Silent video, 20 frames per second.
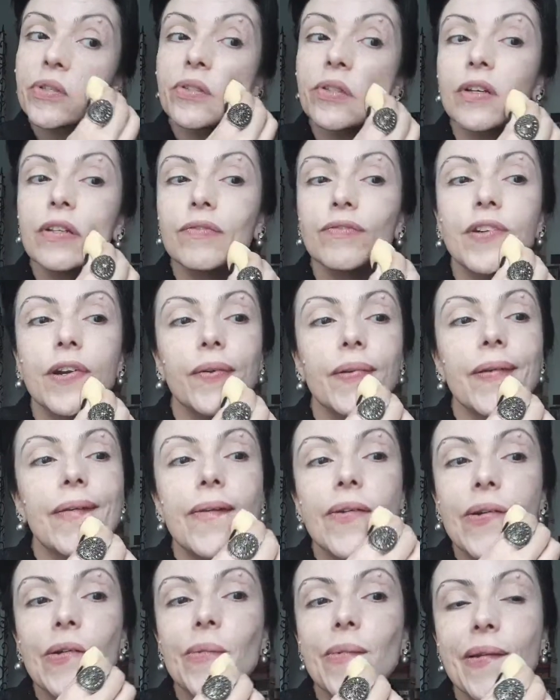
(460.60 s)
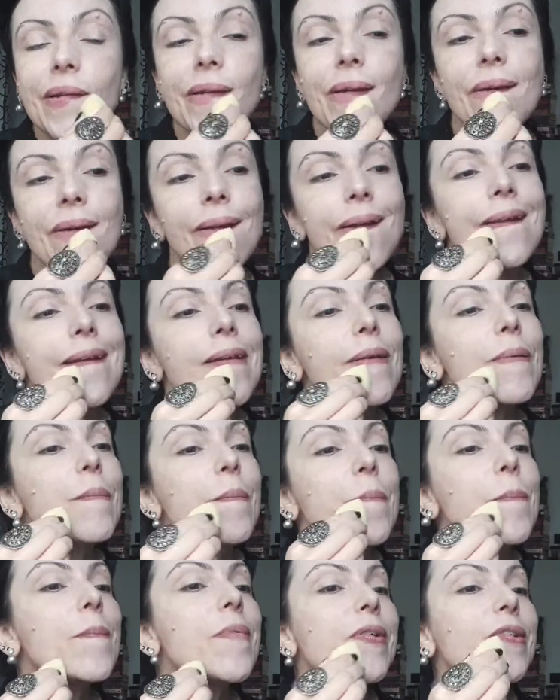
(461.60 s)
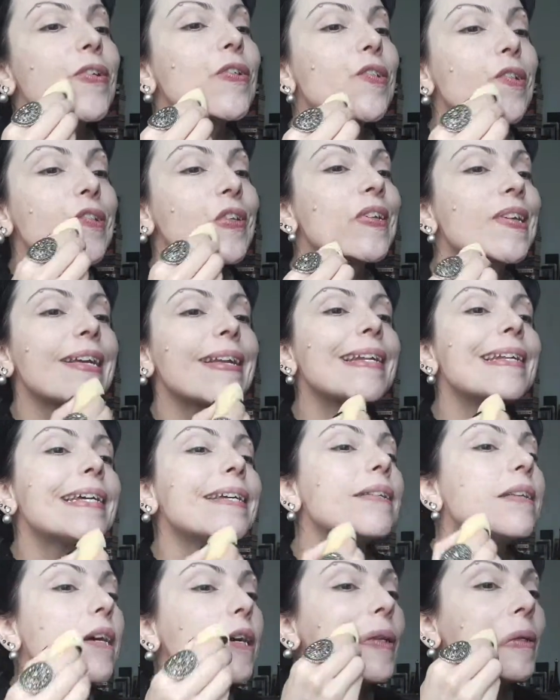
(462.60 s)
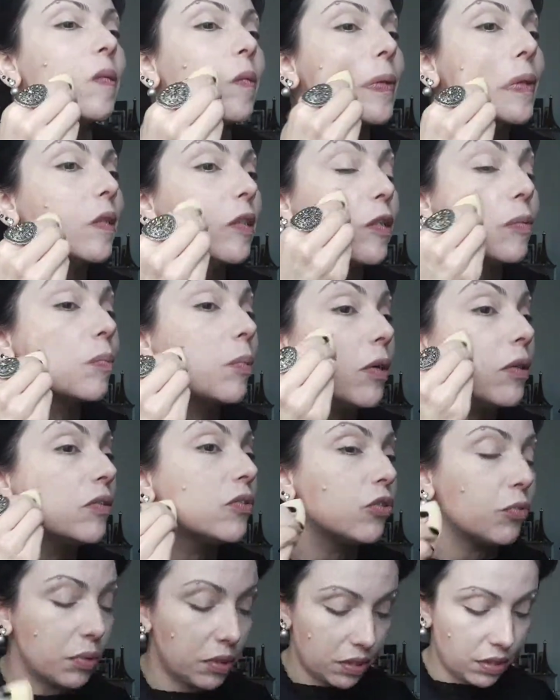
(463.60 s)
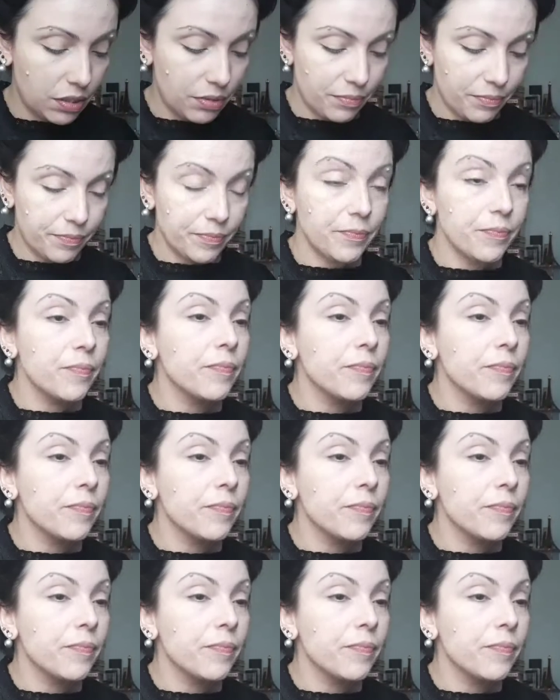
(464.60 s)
It's not very good when you brush your skin like that with a sponge, but